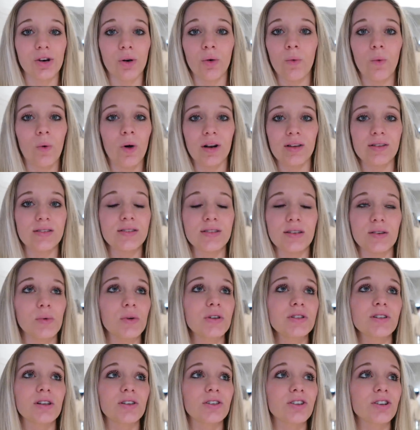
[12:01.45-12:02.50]
don't want to see
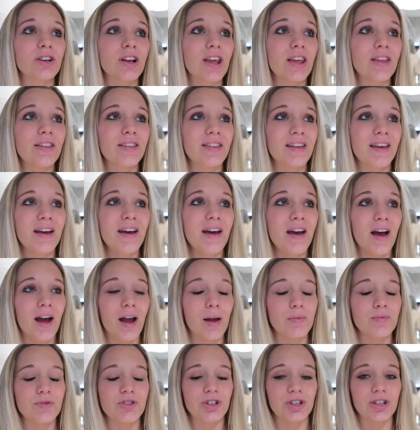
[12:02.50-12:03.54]
what's underneath.
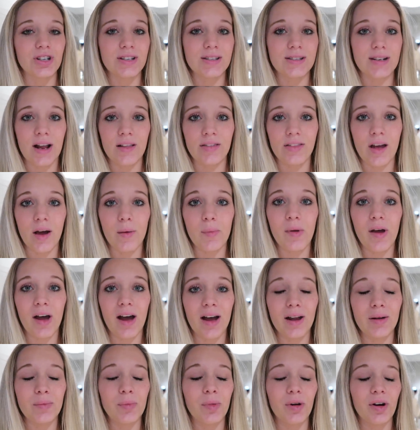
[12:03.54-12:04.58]
I'm sure it's not that
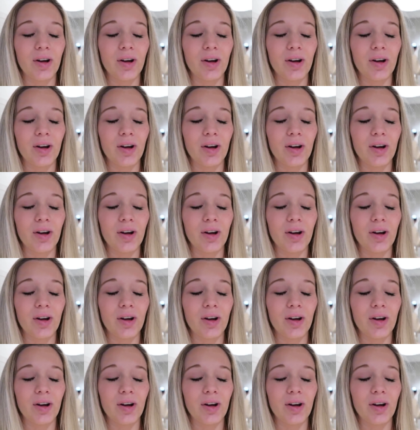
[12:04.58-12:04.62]
bad,